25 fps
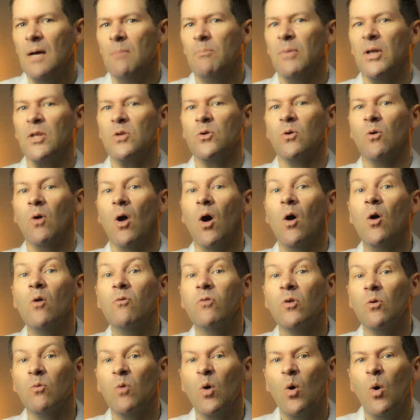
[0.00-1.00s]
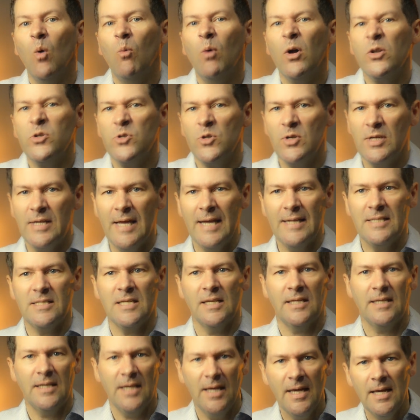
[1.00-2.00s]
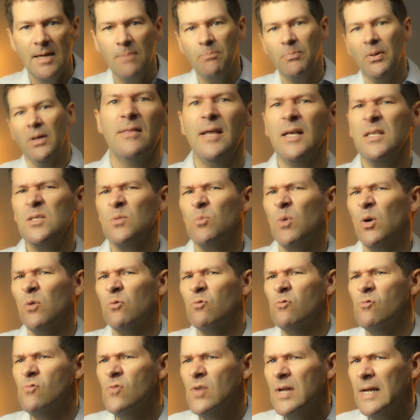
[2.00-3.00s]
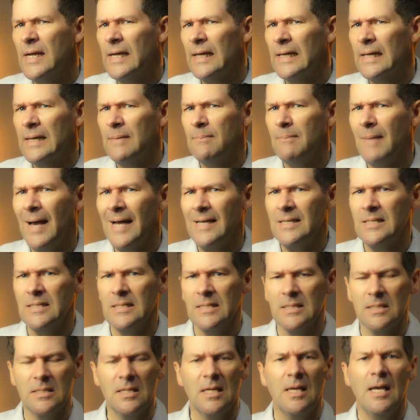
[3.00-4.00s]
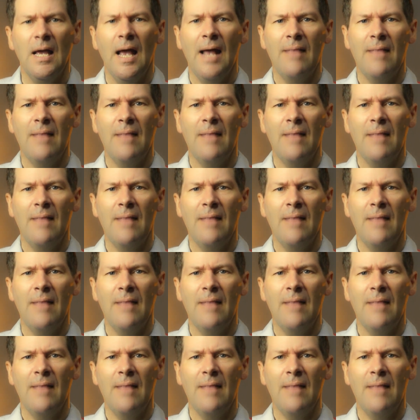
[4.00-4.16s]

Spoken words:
but your overall, what you get to keep, that's what really matters.